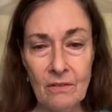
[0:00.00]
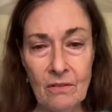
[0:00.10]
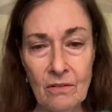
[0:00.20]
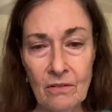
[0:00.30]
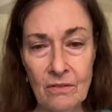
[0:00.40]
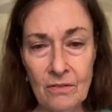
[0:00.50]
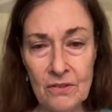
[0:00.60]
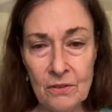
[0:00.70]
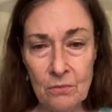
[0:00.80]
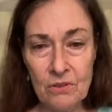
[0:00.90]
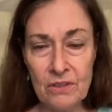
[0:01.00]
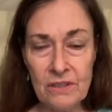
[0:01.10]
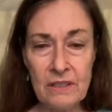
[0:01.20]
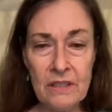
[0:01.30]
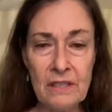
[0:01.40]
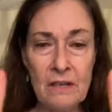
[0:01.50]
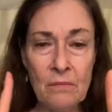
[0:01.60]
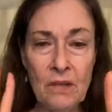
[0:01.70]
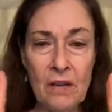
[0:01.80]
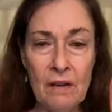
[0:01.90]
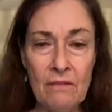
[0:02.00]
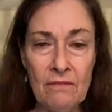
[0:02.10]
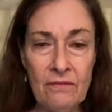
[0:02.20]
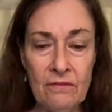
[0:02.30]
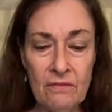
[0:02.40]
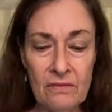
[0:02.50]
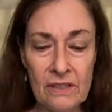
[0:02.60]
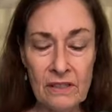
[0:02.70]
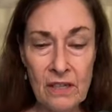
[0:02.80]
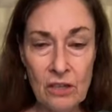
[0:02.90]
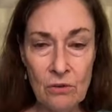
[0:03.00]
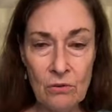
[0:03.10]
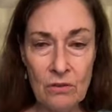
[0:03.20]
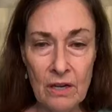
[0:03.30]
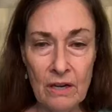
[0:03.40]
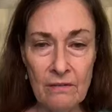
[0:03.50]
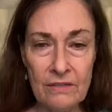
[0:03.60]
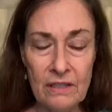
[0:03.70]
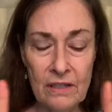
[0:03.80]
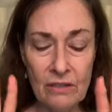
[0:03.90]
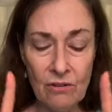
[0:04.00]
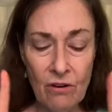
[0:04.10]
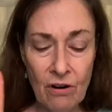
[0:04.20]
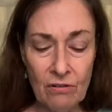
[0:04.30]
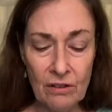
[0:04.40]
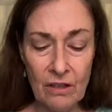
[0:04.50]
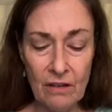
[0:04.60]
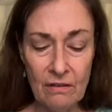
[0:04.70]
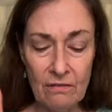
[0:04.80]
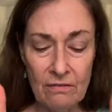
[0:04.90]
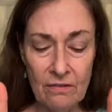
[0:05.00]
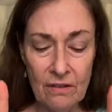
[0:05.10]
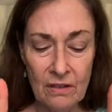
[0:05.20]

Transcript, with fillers: Oh, so we're just sending him love. Sending you love, sending your heart love.